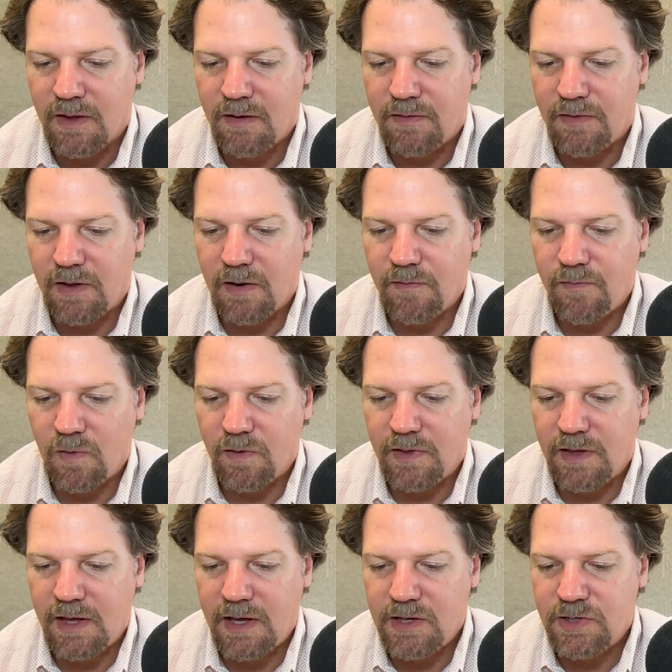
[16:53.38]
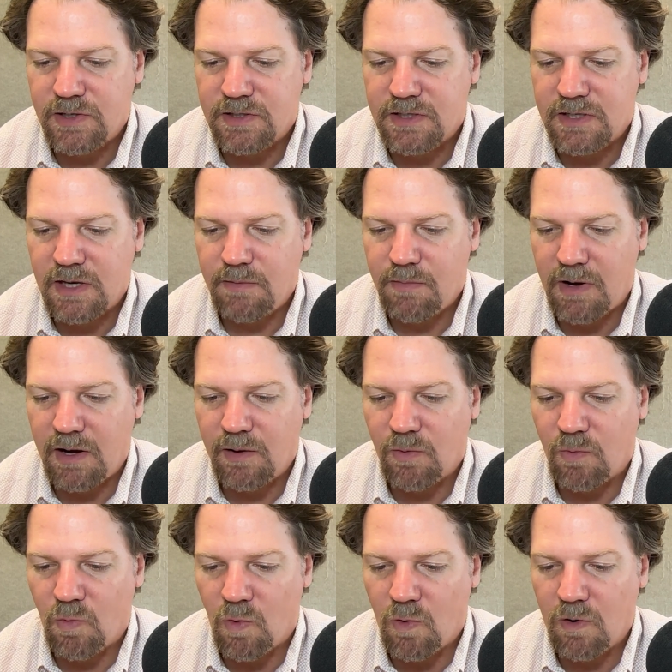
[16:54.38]
Therefore, the agency might
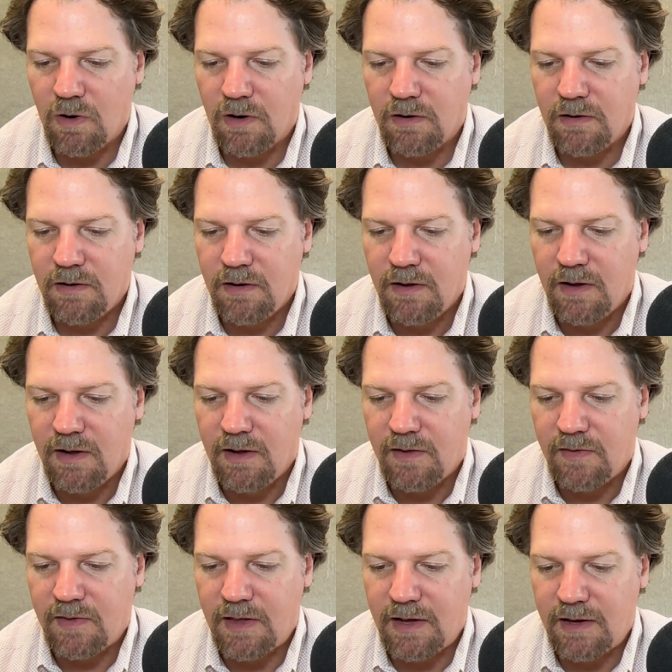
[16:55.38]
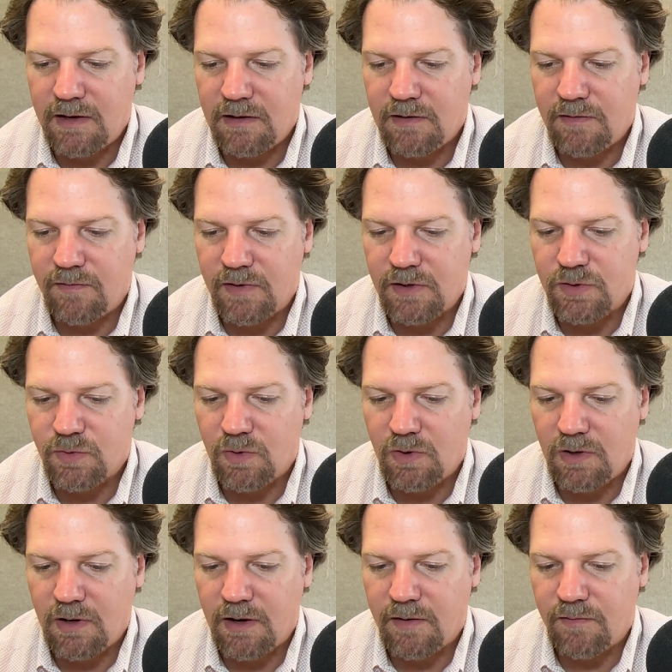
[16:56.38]
warn that
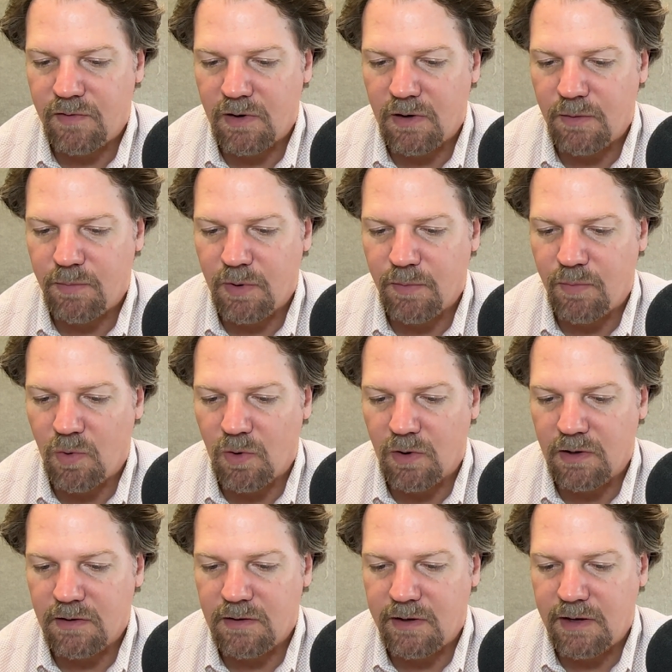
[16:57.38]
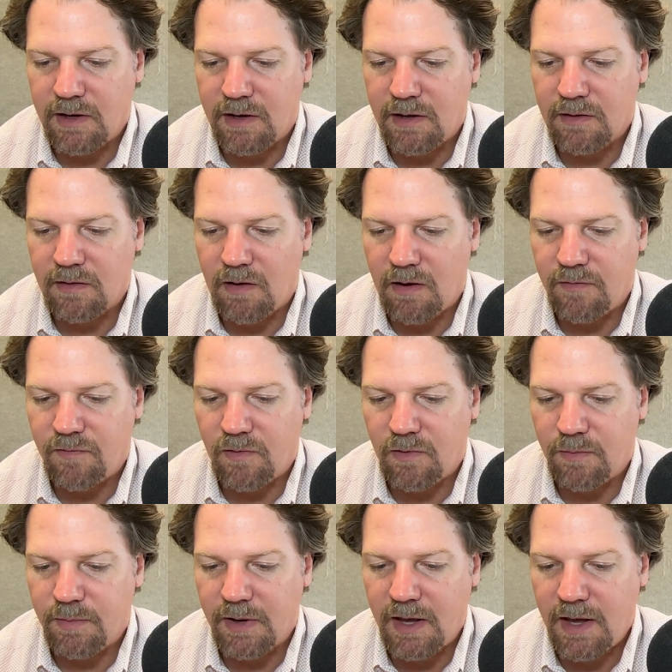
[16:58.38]
individual of their purportedly unlawful
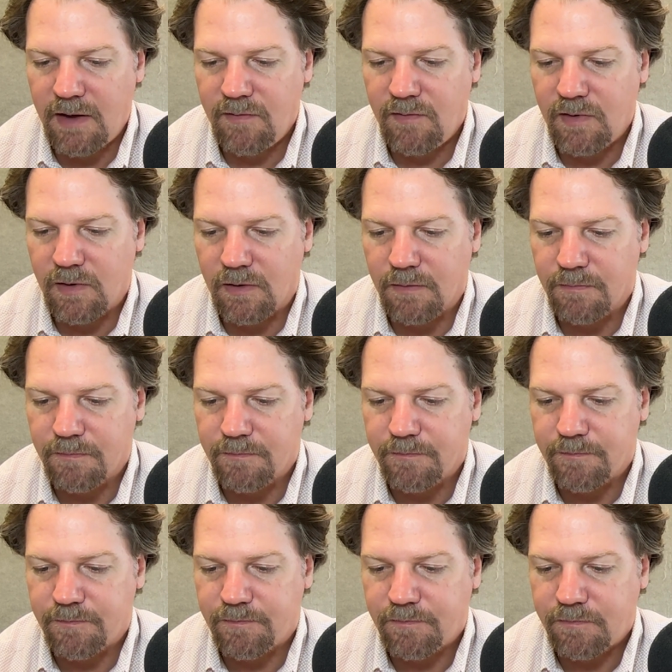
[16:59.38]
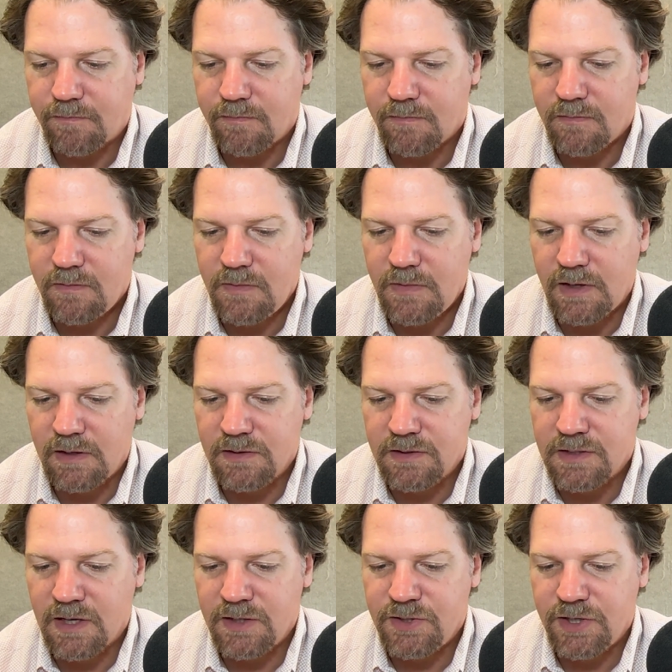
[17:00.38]
behavior.
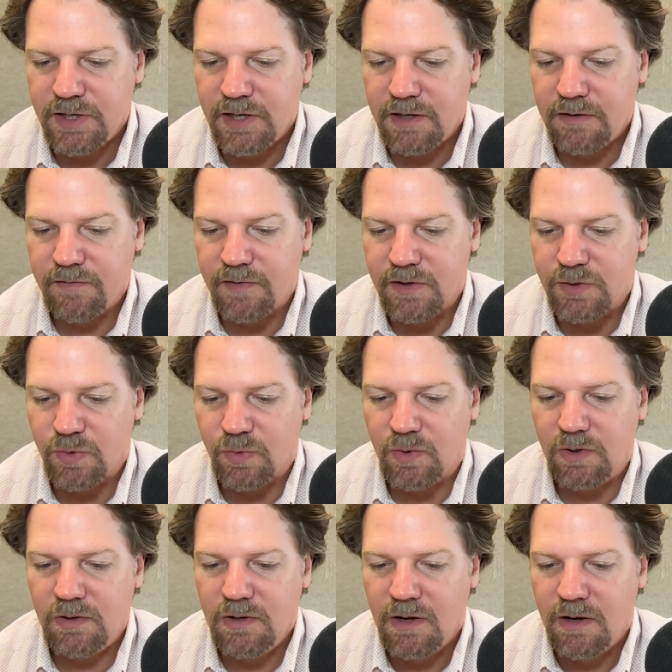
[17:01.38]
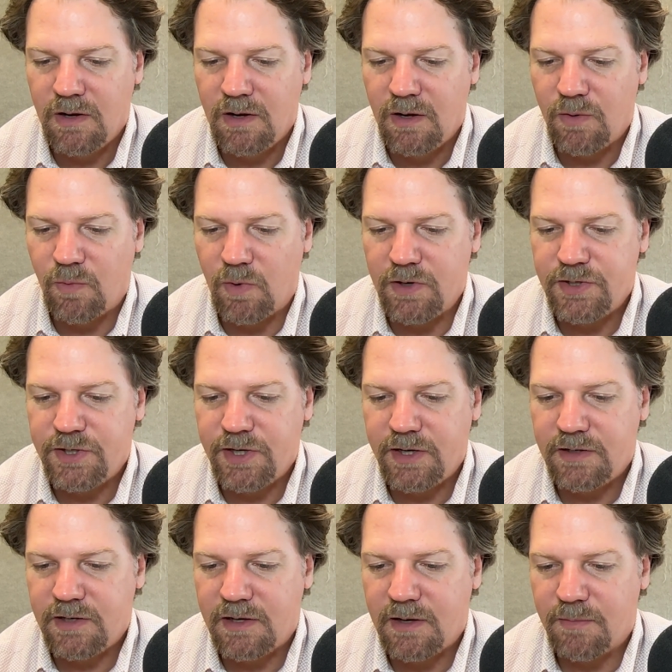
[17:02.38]
Such an individual, wishing
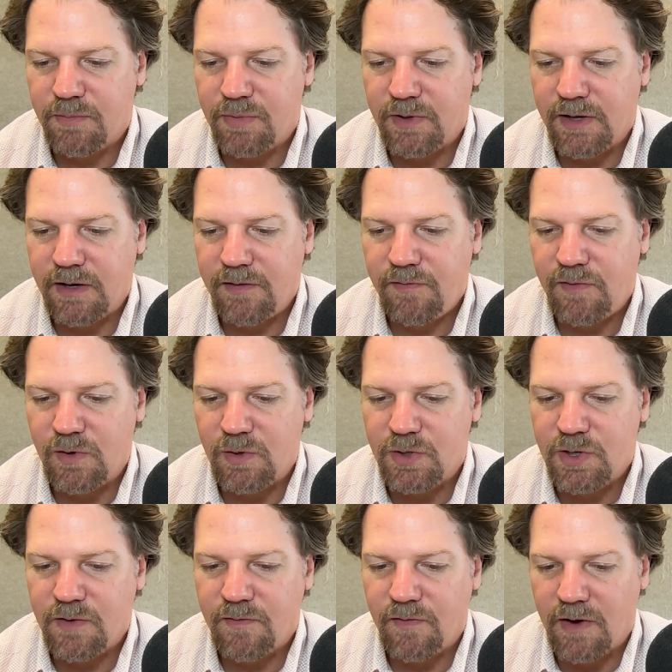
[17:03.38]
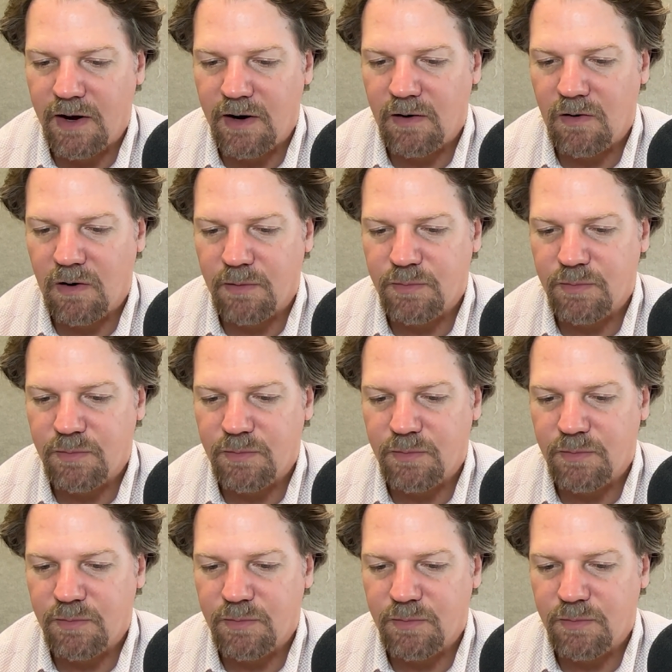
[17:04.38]
to complete a future firearm